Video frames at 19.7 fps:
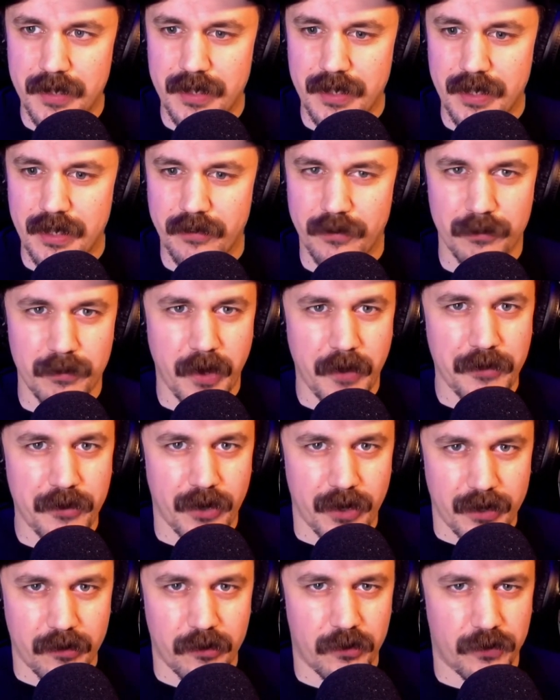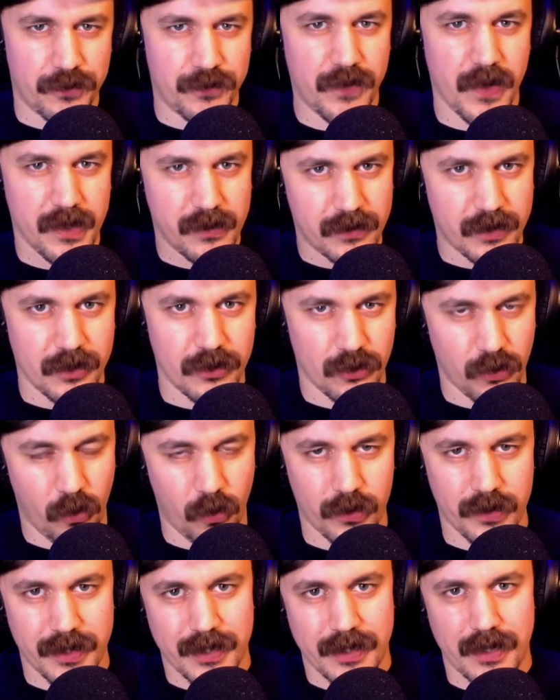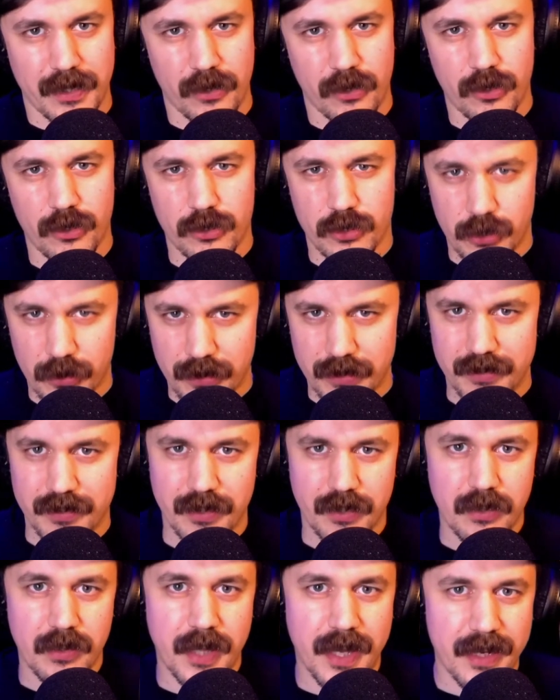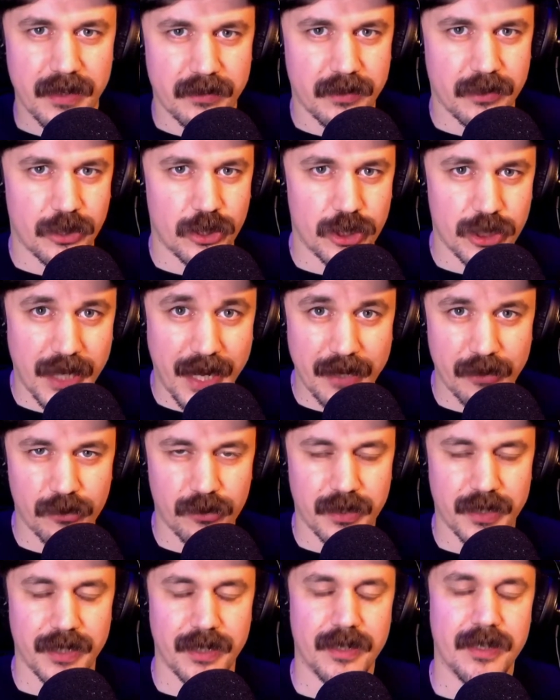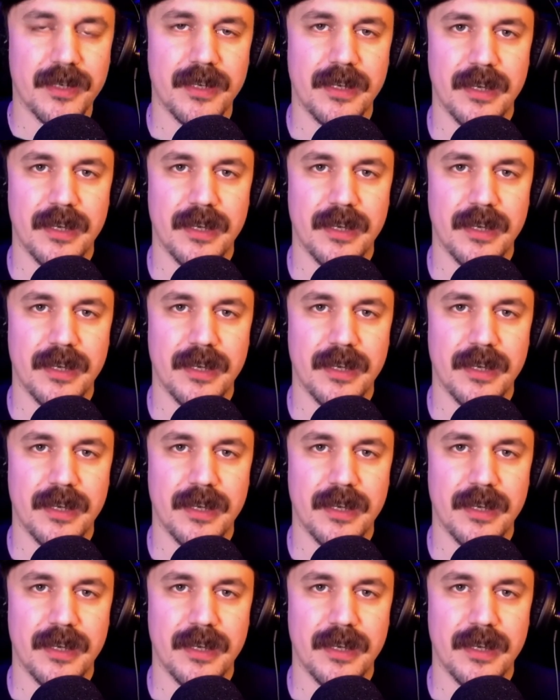his mother and her face contorting and her turning to glass and shattering,